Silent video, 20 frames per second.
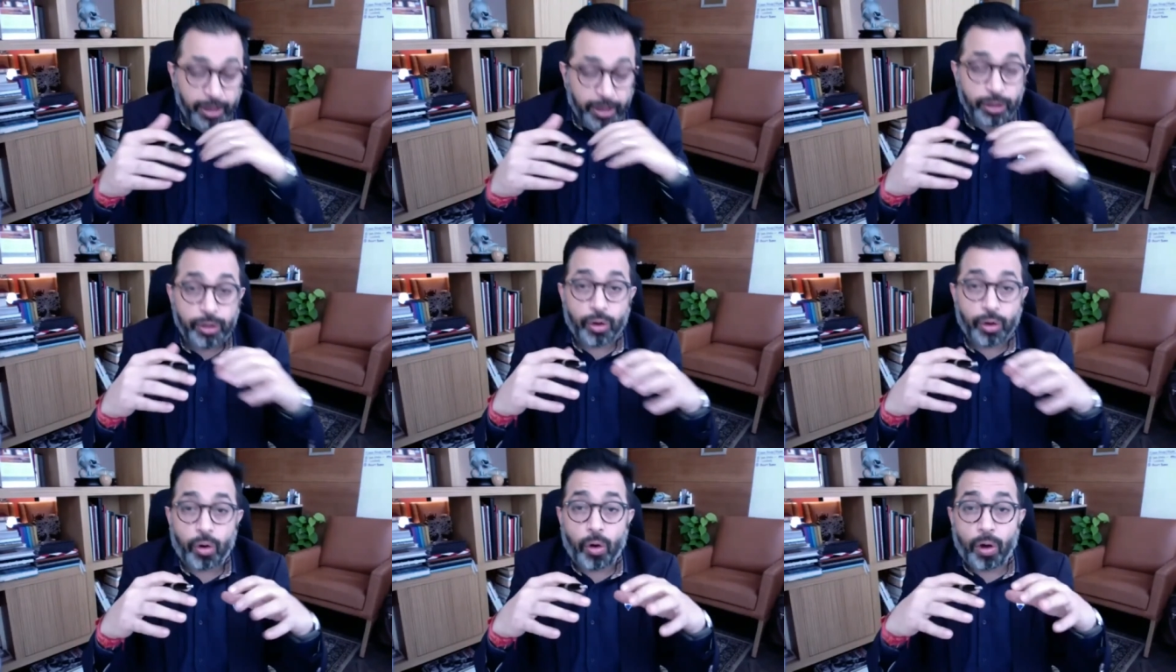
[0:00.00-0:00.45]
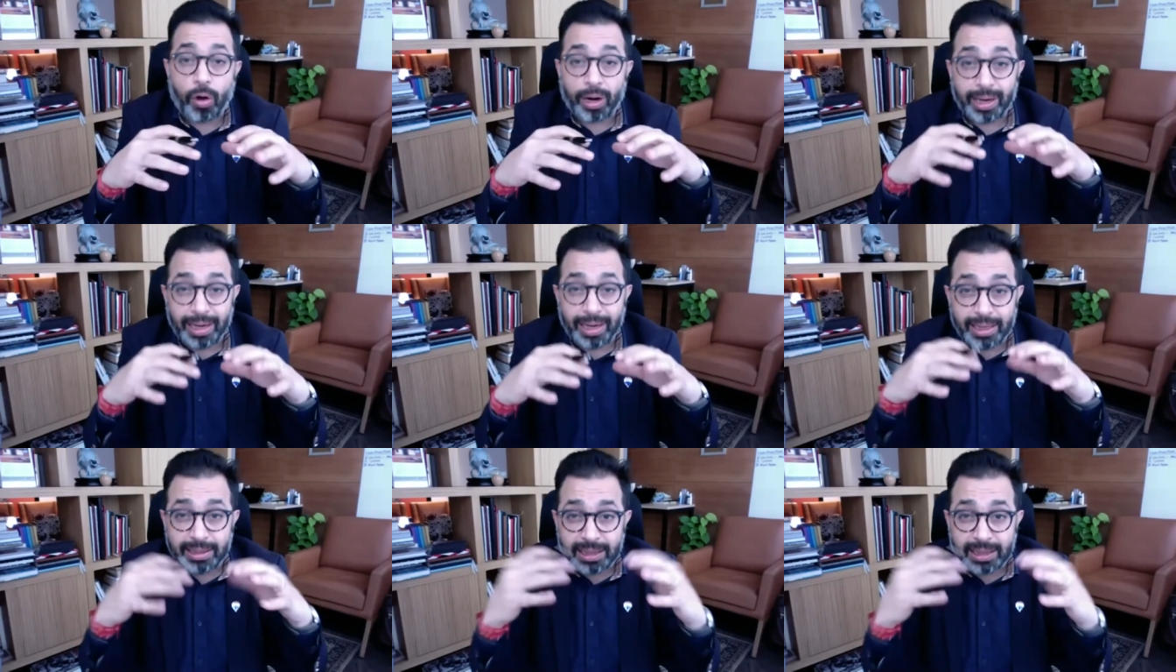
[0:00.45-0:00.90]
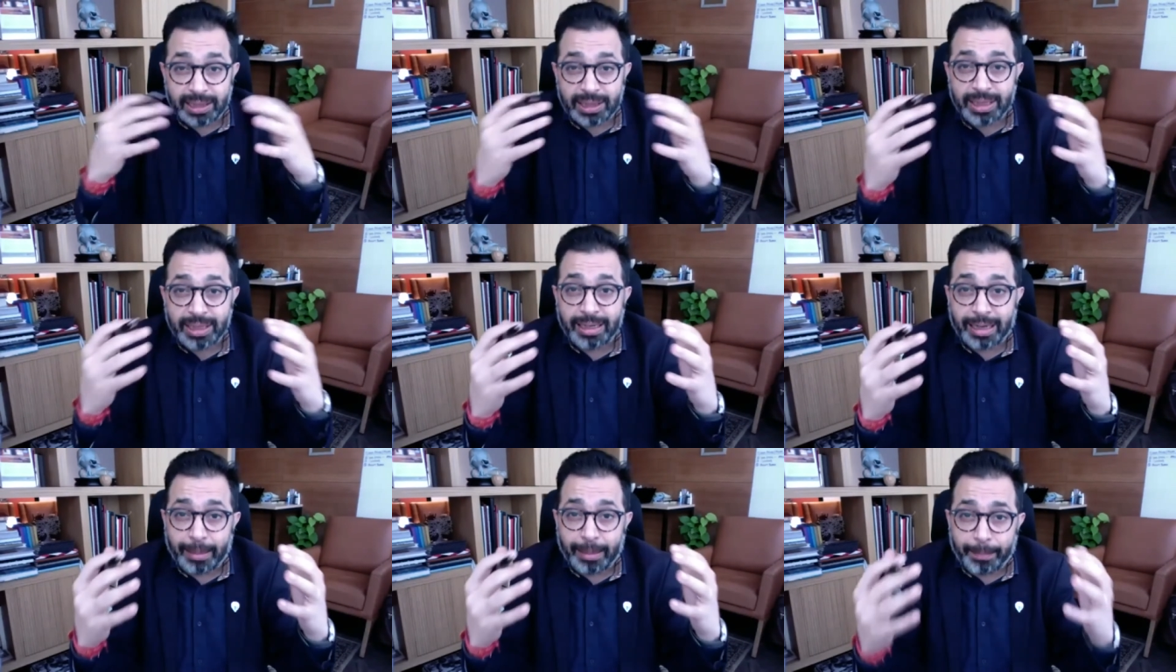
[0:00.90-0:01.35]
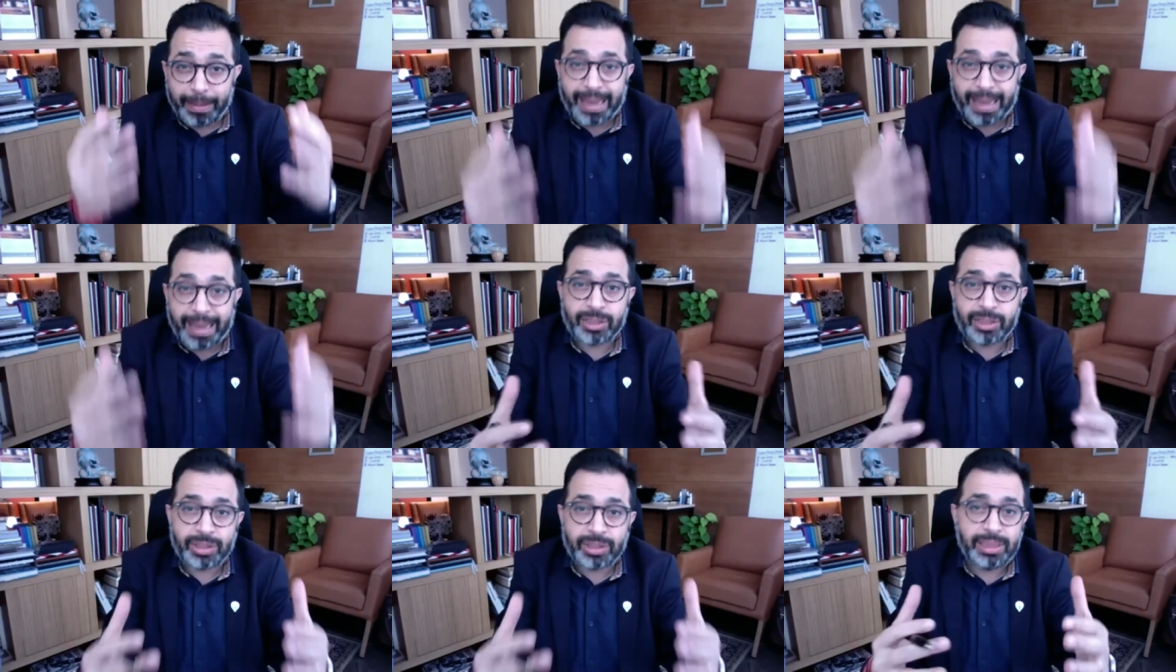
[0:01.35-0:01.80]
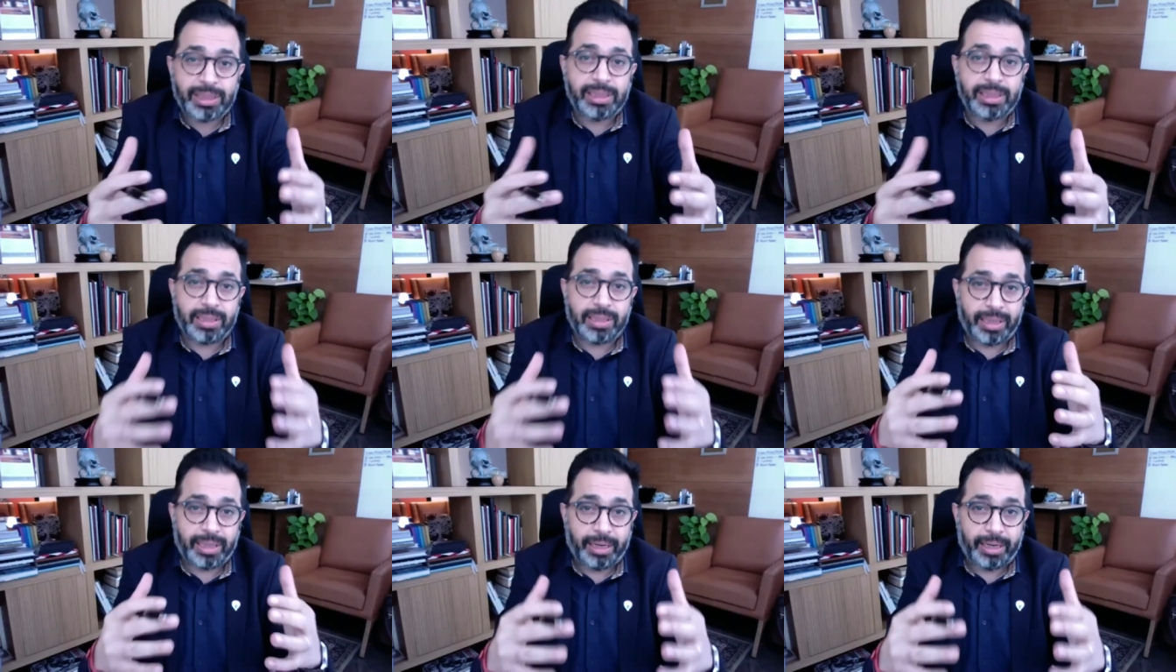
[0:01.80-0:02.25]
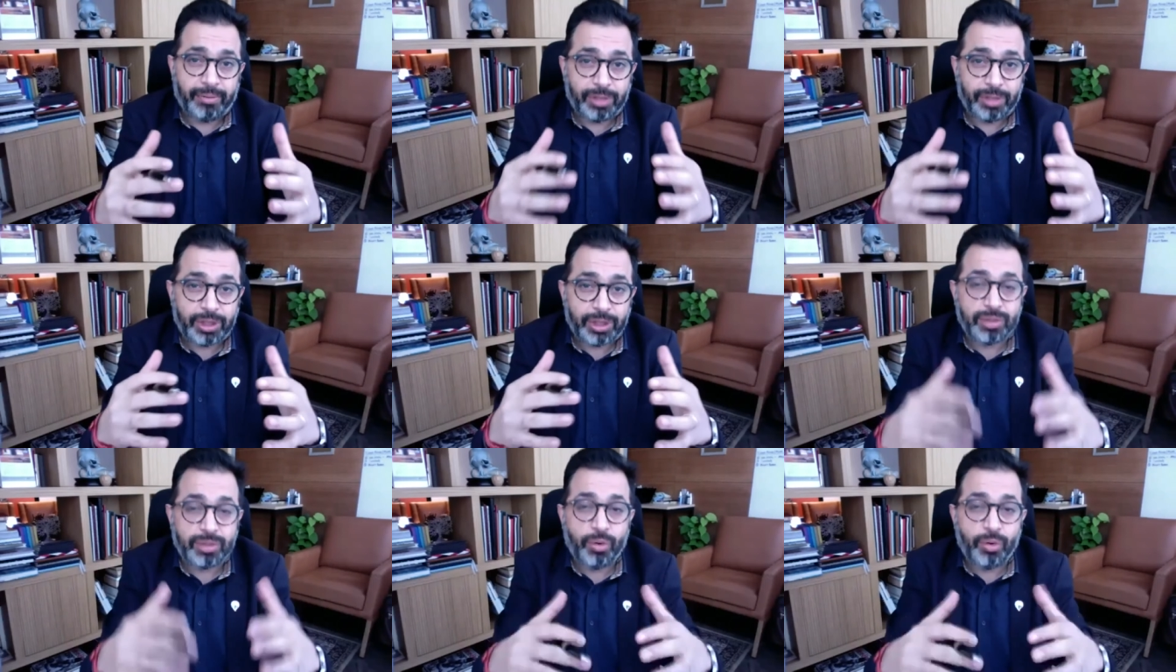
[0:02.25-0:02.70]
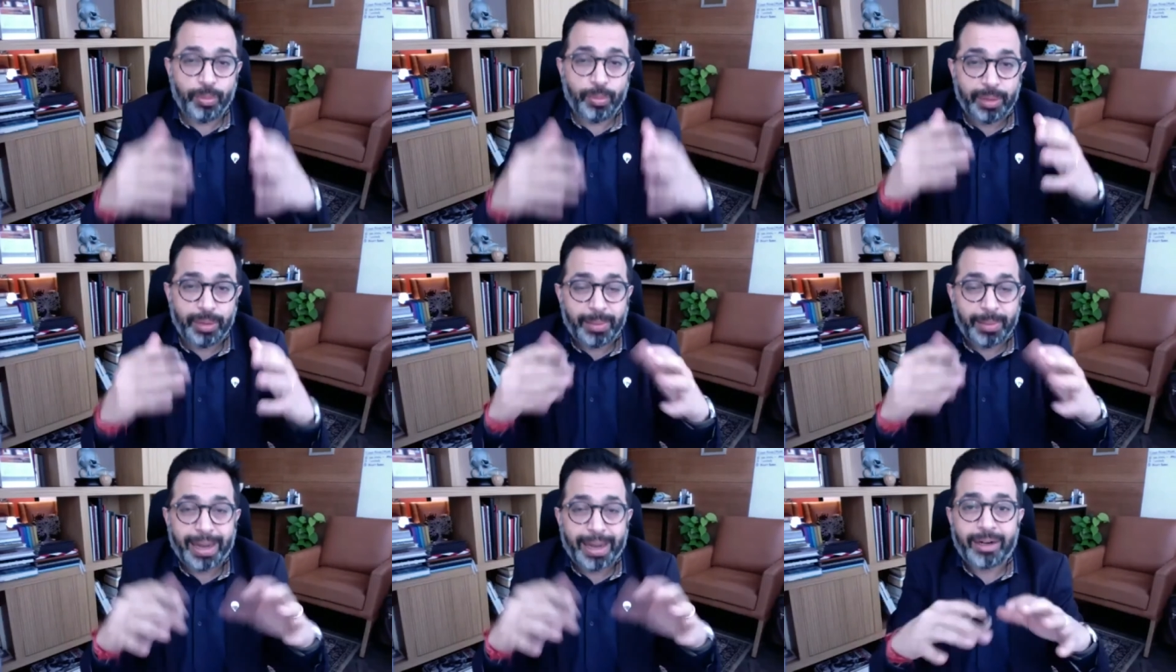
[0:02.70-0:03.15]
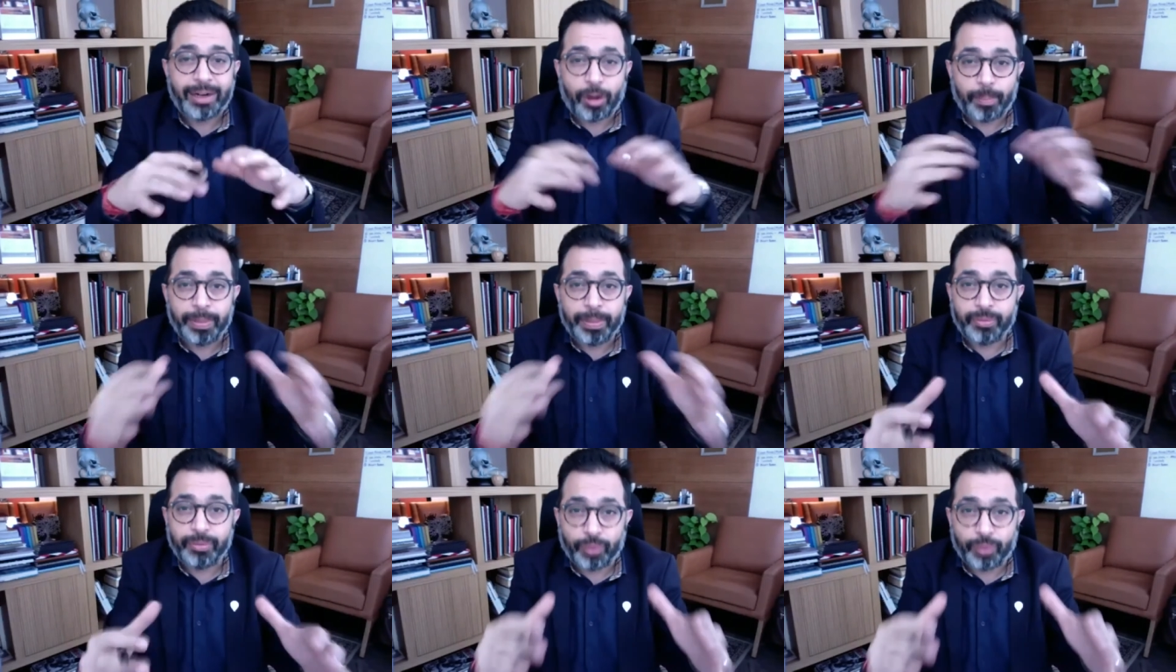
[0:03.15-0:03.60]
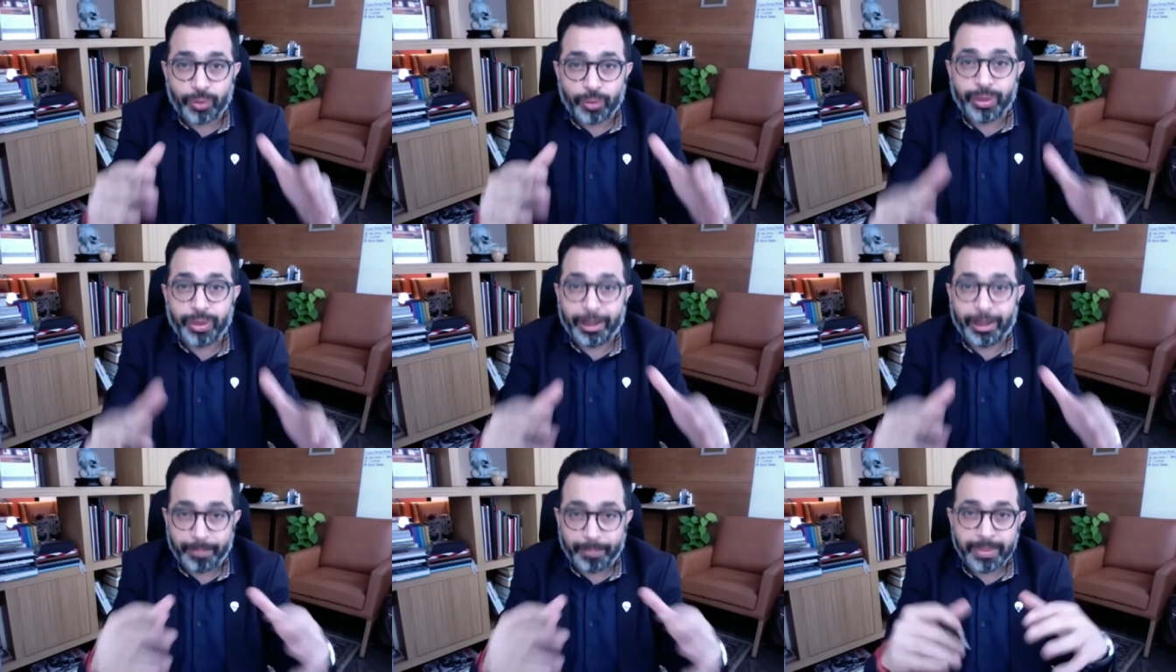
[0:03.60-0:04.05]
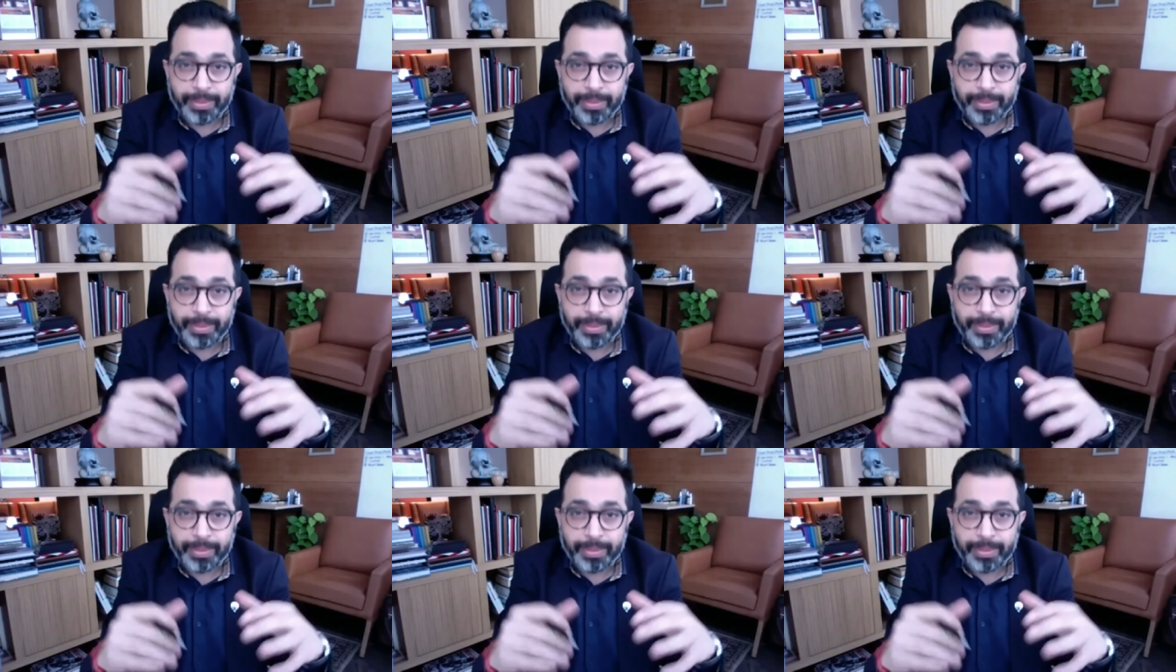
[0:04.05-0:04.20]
your organizational capacity is ready which is going to be my topic for today